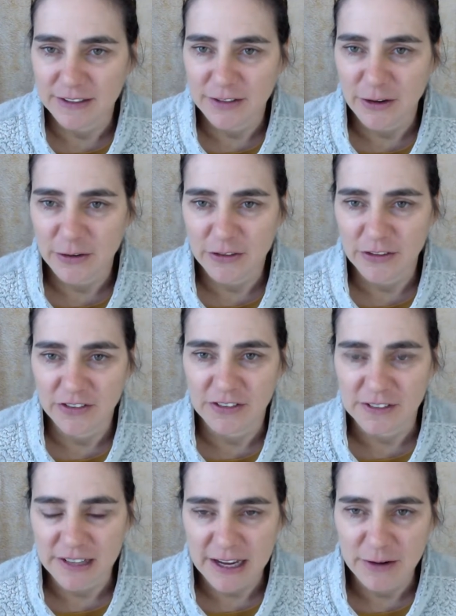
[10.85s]
the doshas and
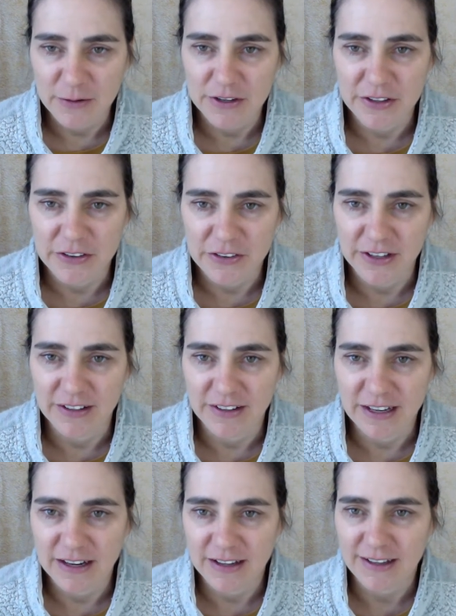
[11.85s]
the language and how to